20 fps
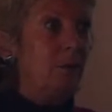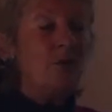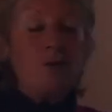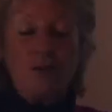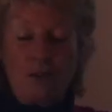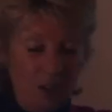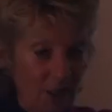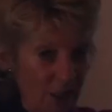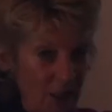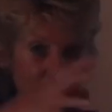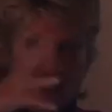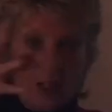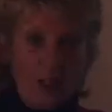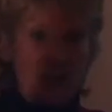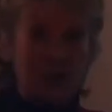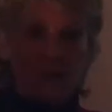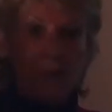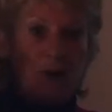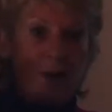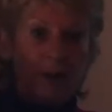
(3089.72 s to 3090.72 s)
things like
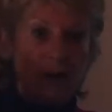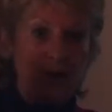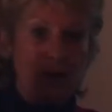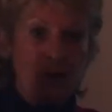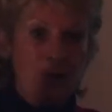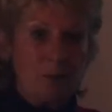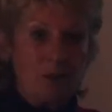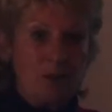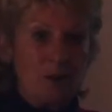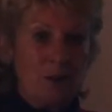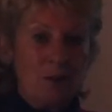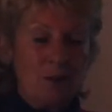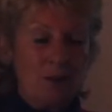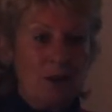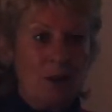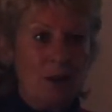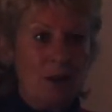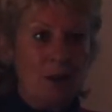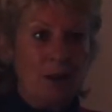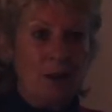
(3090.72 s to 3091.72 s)
spaceships
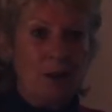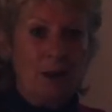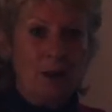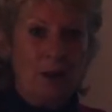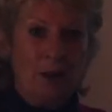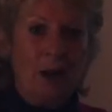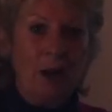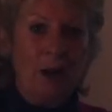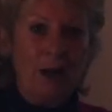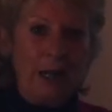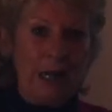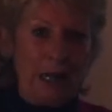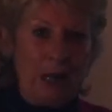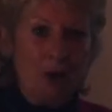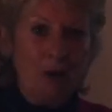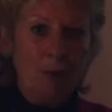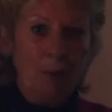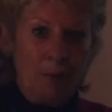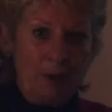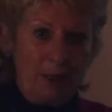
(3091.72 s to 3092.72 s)
and highly
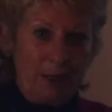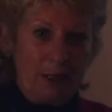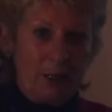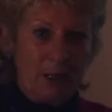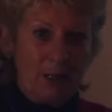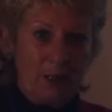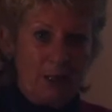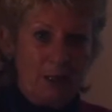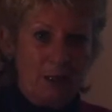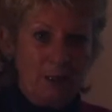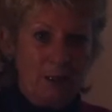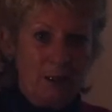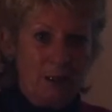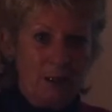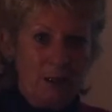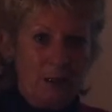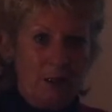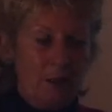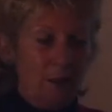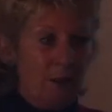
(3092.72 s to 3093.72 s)
complex
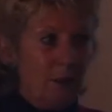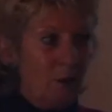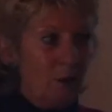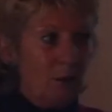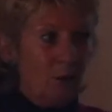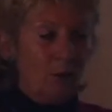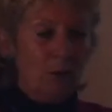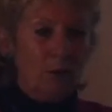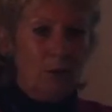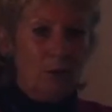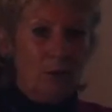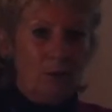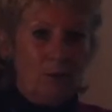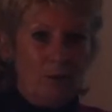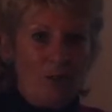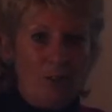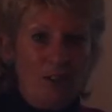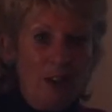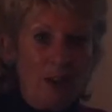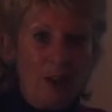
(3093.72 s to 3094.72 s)

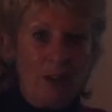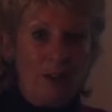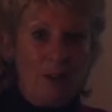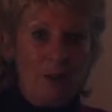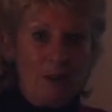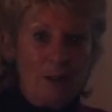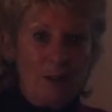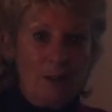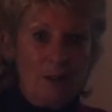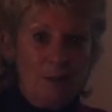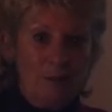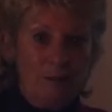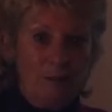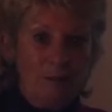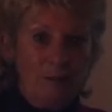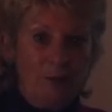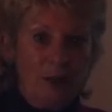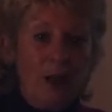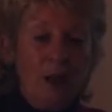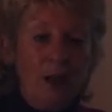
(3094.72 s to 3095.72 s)
things.
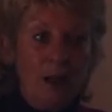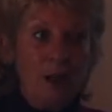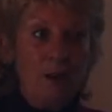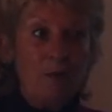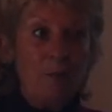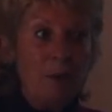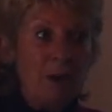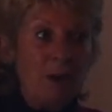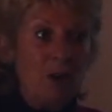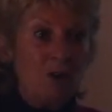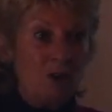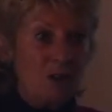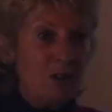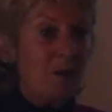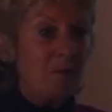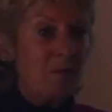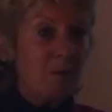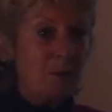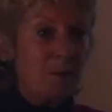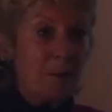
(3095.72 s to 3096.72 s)
And I've been on
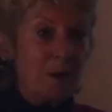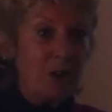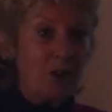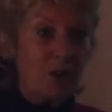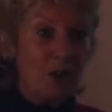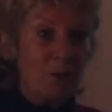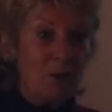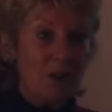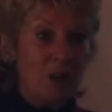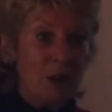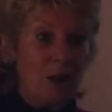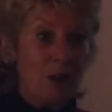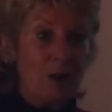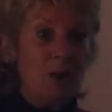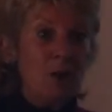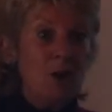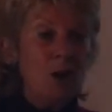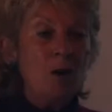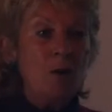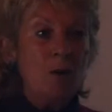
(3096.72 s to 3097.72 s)
some spaceships, and I
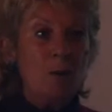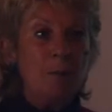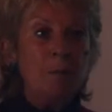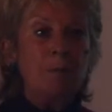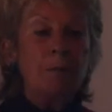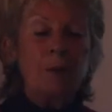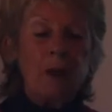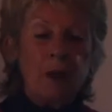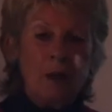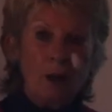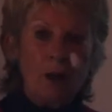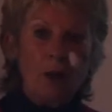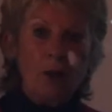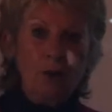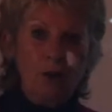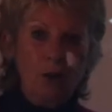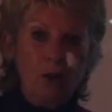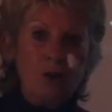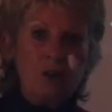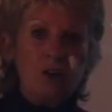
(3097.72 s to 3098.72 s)
know
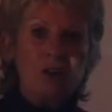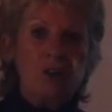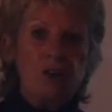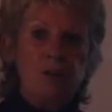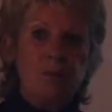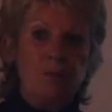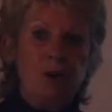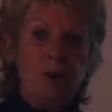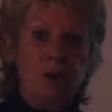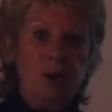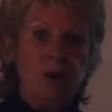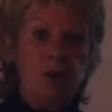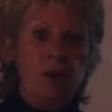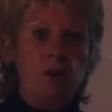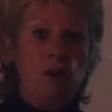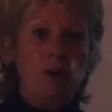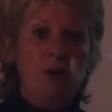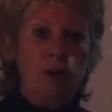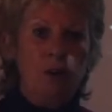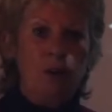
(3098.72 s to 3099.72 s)
lots of them are
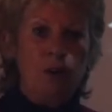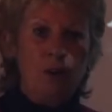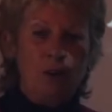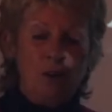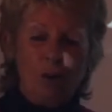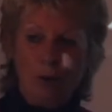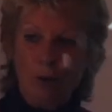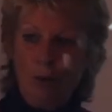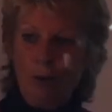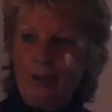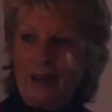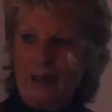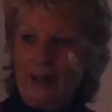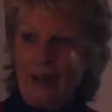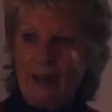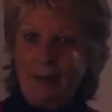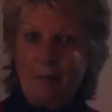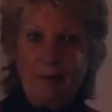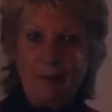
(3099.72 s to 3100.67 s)
organic